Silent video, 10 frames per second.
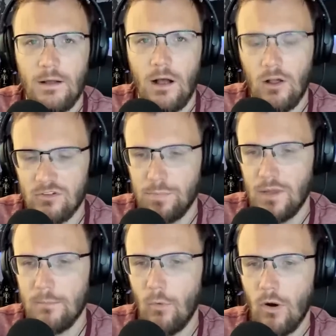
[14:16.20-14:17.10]
I'll
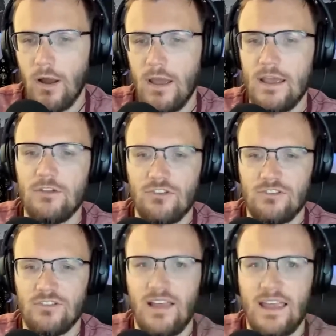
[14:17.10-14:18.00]
explain more in
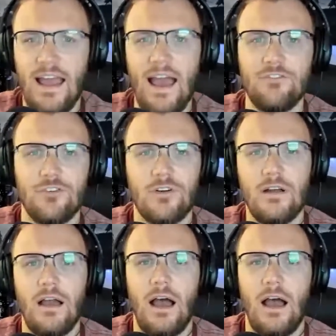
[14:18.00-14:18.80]
just a second after